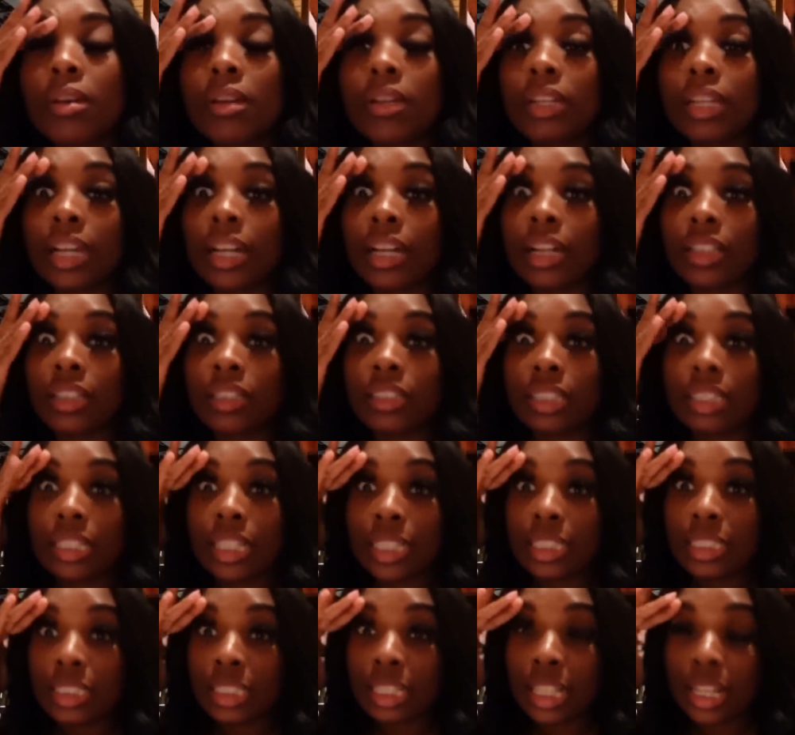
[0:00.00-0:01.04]
Yeah, the day
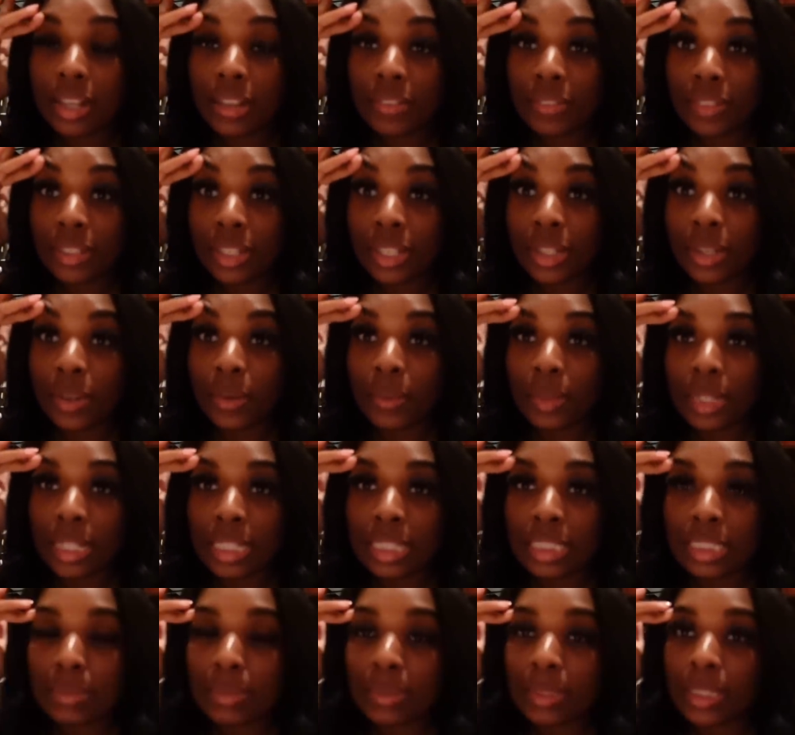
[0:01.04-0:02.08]
just kind of felt like a
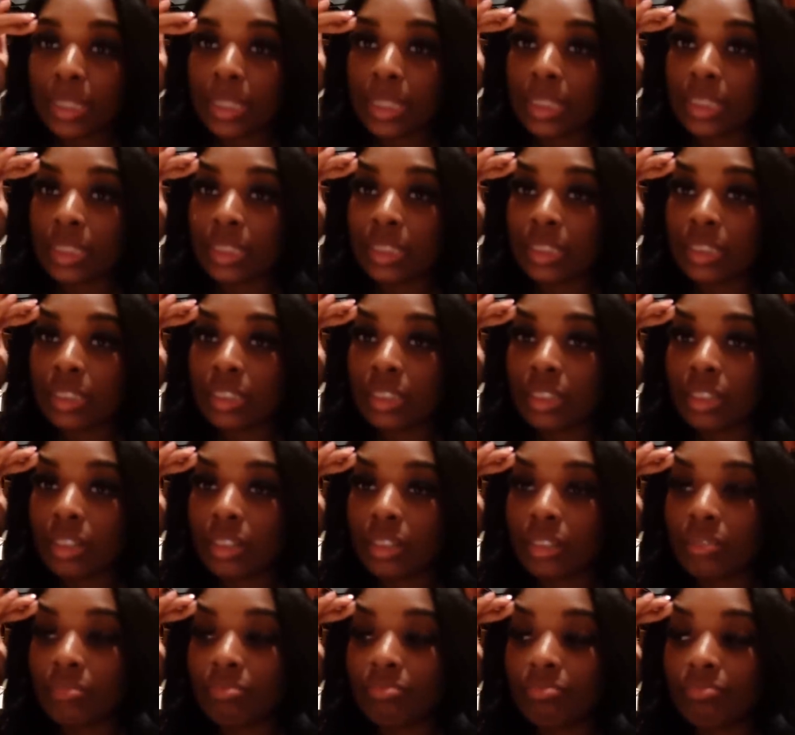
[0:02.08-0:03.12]
waste because um,
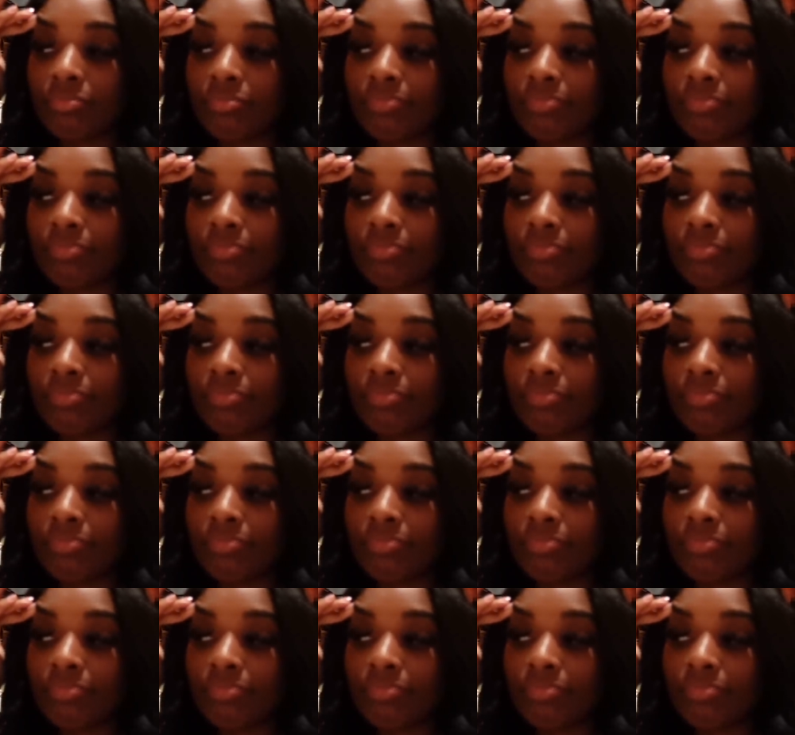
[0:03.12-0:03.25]
when